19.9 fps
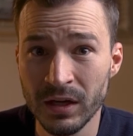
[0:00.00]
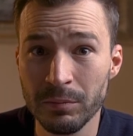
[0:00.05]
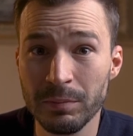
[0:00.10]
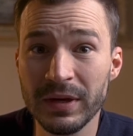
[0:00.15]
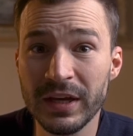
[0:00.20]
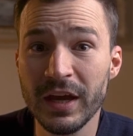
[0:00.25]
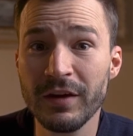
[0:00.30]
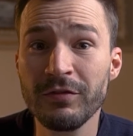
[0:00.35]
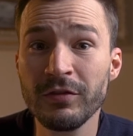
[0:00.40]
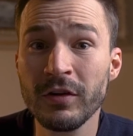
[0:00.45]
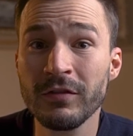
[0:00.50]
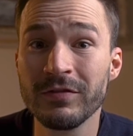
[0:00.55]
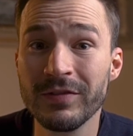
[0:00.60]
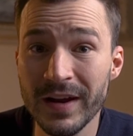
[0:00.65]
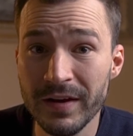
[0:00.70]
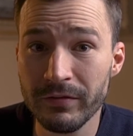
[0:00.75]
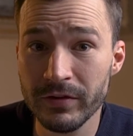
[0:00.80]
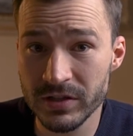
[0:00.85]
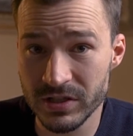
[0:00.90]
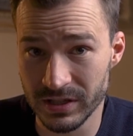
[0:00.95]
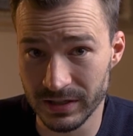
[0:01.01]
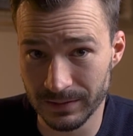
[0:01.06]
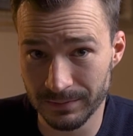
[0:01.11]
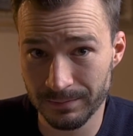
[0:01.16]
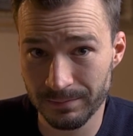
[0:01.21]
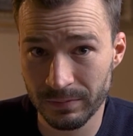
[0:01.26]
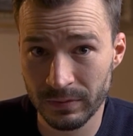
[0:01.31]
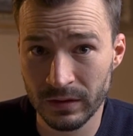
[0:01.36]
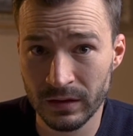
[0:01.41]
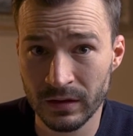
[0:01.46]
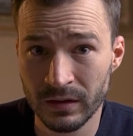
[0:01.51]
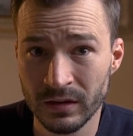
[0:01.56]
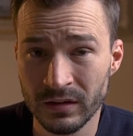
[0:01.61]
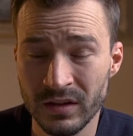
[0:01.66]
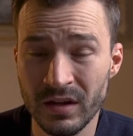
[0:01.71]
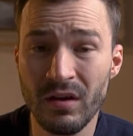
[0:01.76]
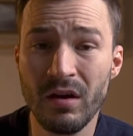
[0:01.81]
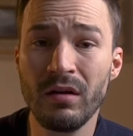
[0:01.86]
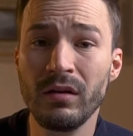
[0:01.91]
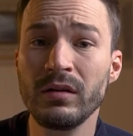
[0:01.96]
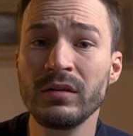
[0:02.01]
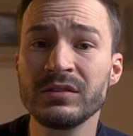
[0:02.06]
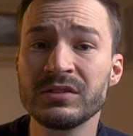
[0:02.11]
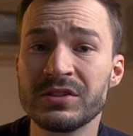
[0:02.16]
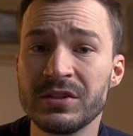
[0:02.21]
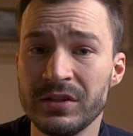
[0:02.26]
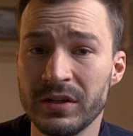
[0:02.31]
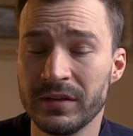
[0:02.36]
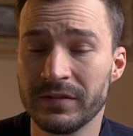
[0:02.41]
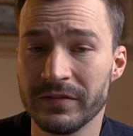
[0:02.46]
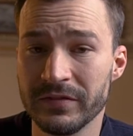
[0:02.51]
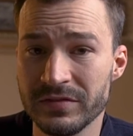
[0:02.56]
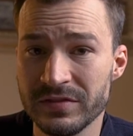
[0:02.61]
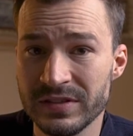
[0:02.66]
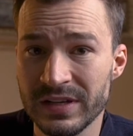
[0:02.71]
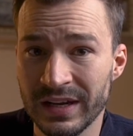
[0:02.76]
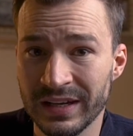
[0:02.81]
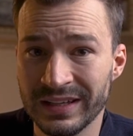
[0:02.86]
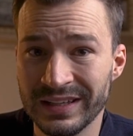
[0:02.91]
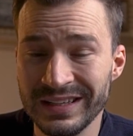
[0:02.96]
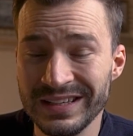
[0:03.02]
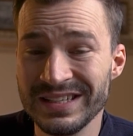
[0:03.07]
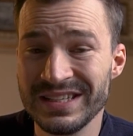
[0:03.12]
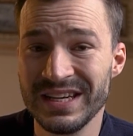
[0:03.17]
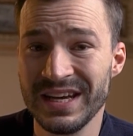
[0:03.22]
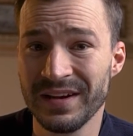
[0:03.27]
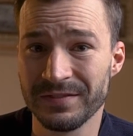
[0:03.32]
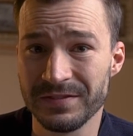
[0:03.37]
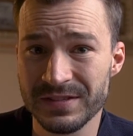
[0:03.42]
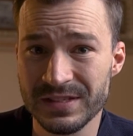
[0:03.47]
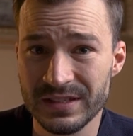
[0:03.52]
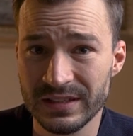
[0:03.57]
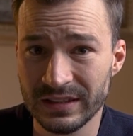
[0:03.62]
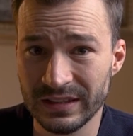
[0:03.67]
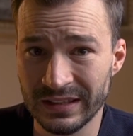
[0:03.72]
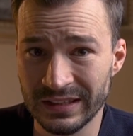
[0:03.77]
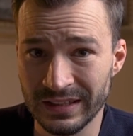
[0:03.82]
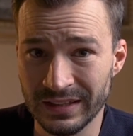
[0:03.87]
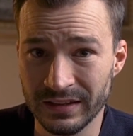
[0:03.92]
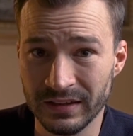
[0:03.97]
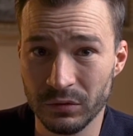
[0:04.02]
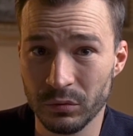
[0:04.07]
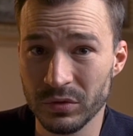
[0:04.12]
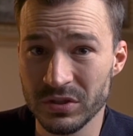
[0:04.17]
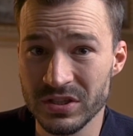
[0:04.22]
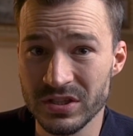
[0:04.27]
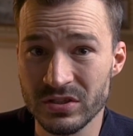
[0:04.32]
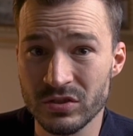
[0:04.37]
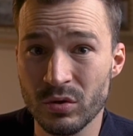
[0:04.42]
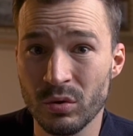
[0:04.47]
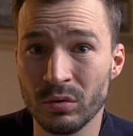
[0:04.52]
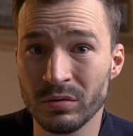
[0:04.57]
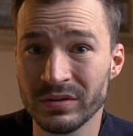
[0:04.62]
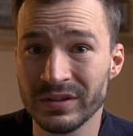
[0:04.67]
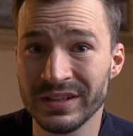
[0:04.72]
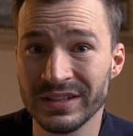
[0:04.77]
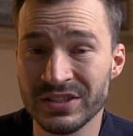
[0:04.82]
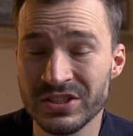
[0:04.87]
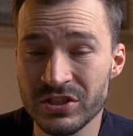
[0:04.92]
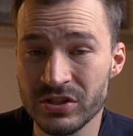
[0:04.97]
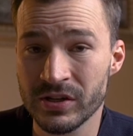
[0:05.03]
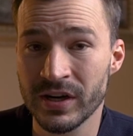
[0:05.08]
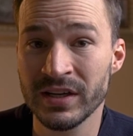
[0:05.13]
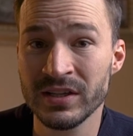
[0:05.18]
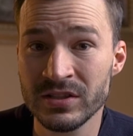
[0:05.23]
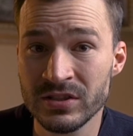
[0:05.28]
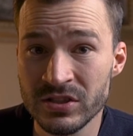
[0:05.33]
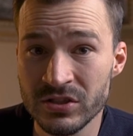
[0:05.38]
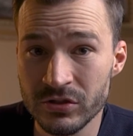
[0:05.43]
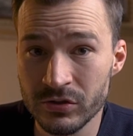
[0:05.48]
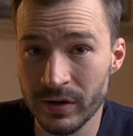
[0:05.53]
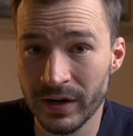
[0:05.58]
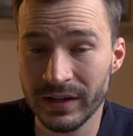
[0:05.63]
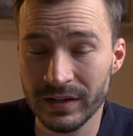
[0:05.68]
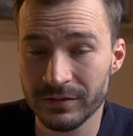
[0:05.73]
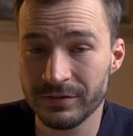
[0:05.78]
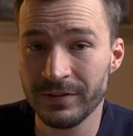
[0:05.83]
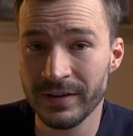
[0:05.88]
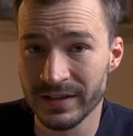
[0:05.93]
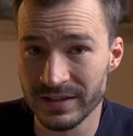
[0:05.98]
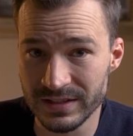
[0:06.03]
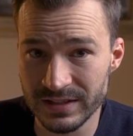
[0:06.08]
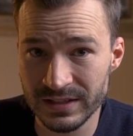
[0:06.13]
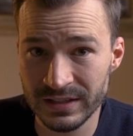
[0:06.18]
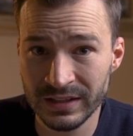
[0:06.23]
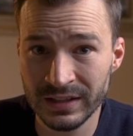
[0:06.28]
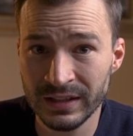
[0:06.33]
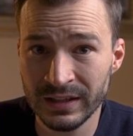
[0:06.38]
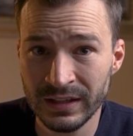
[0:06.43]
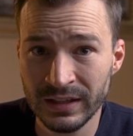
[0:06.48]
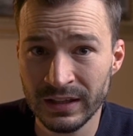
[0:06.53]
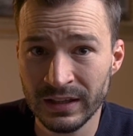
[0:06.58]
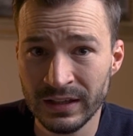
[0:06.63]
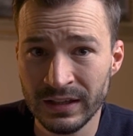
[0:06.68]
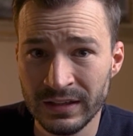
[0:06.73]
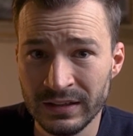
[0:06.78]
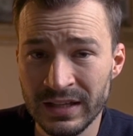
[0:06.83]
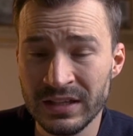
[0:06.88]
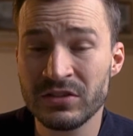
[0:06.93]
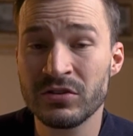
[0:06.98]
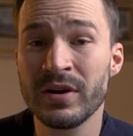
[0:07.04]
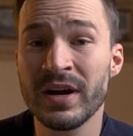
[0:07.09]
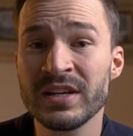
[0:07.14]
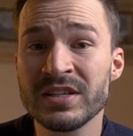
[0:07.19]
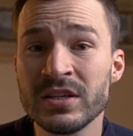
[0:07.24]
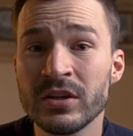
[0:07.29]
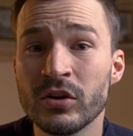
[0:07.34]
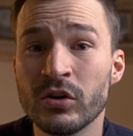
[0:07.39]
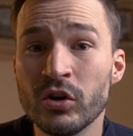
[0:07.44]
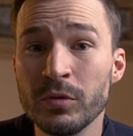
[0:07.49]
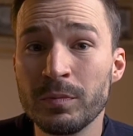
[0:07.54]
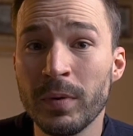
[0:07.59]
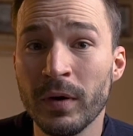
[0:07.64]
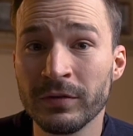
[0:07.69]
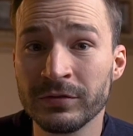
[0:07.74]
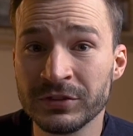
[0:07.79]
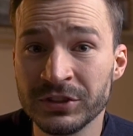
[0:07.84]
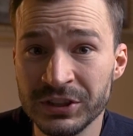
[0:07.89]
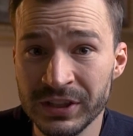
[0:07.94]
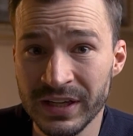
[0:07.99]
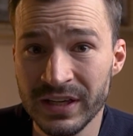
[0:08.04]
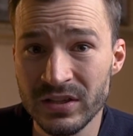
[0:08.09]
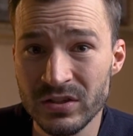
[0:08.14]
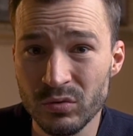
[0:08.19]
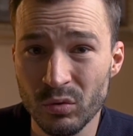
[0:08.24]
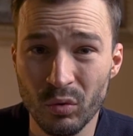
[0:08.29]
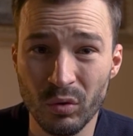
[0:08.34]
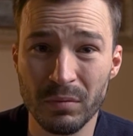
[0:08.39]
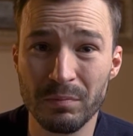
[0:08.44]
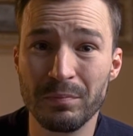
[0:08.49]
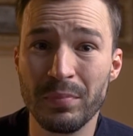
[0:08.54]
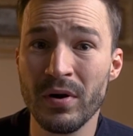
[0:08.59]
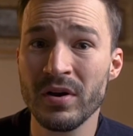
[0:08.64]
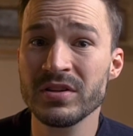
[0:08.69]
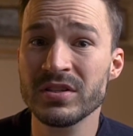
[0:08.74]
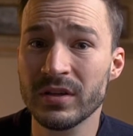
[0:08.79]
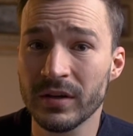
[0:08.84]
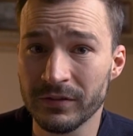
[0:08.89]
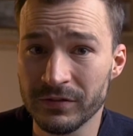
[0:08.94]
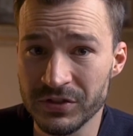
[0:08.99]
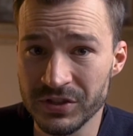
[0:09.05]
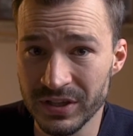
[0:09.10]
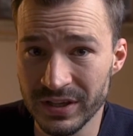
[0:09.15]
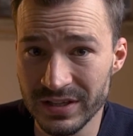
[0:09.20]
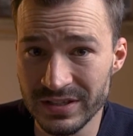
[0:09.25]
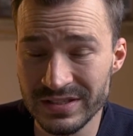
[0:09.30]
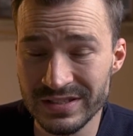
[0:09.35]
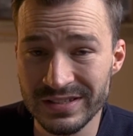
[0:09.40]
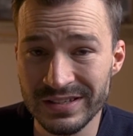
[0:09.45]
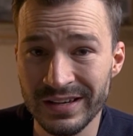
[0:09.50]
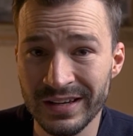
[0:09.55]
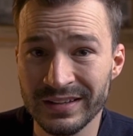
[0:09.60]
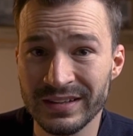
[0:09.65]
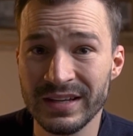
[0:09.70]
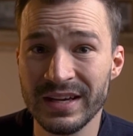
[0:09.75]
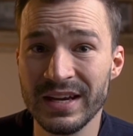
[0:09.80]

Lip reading: Be careful of leveraging. There are alternatives like ETFs, which is called exchange traded funds, that tracks a group of shares or a basket of shares like